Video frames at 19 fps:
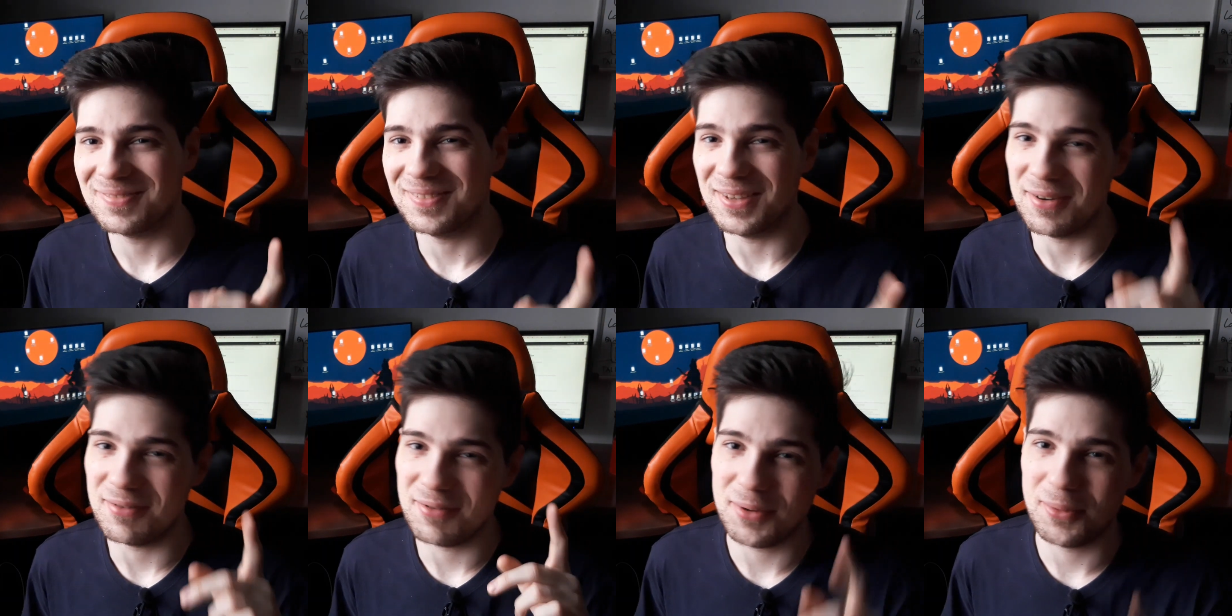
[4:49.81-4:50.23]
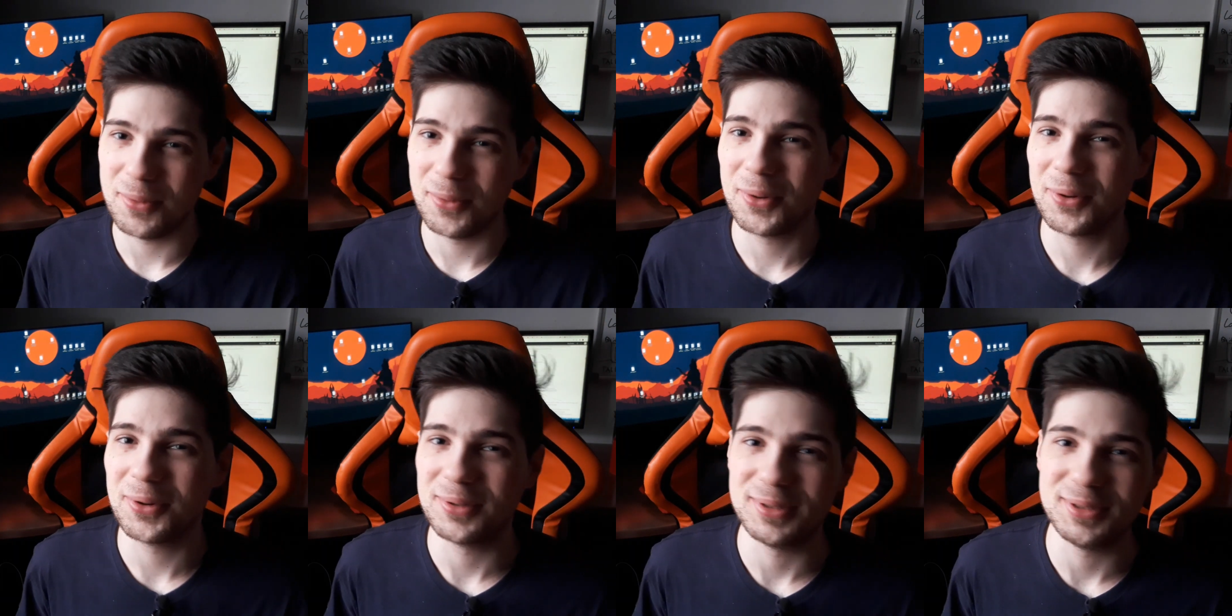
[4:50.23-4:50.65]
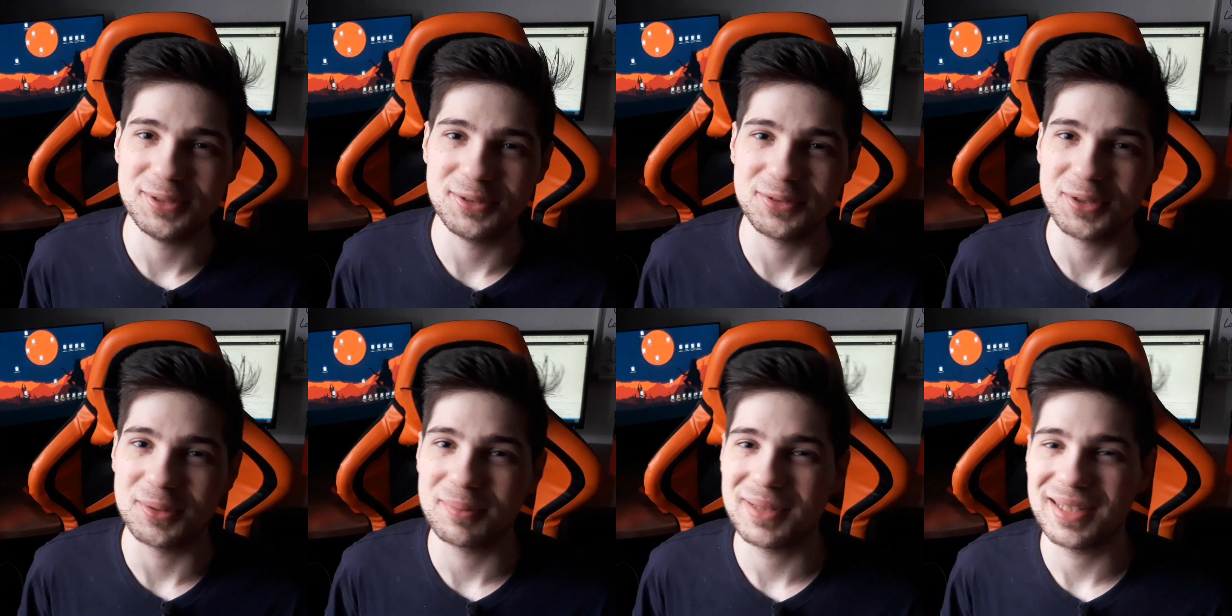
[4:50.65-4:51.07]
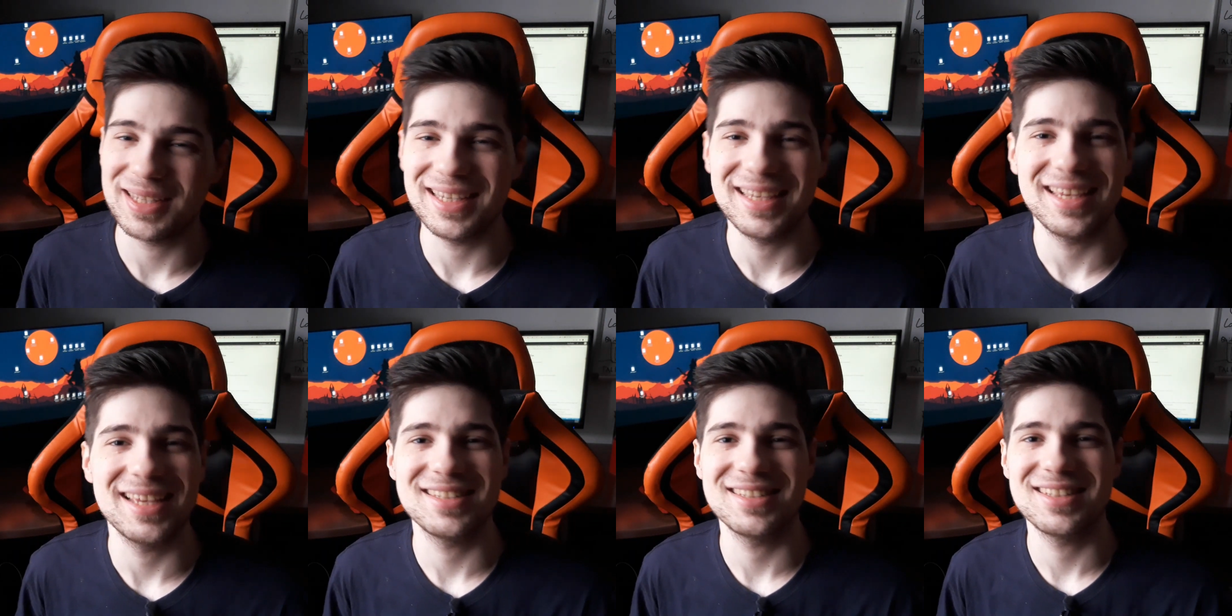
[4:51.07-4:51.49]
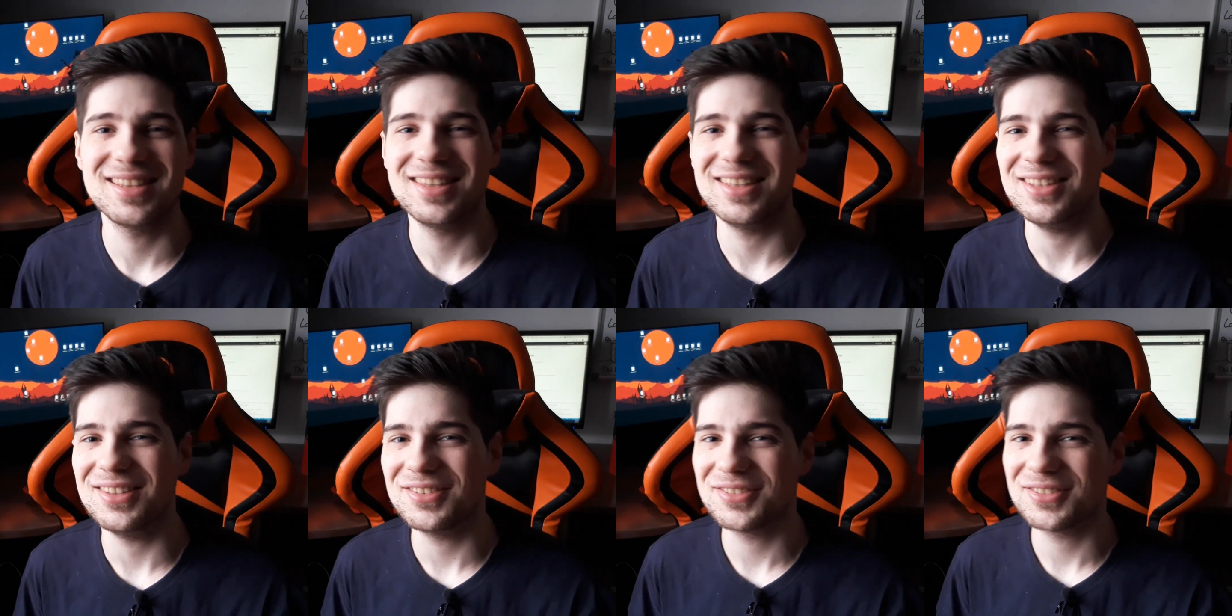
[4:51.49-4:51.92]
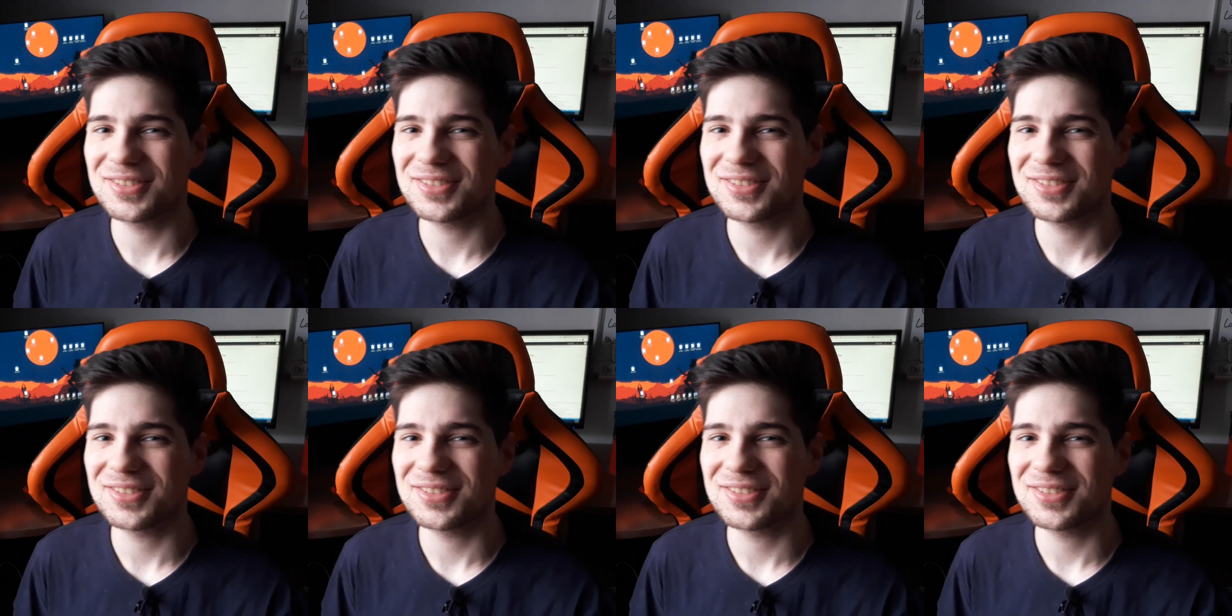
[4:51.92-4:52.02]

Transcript: They reward you for playing as a thief.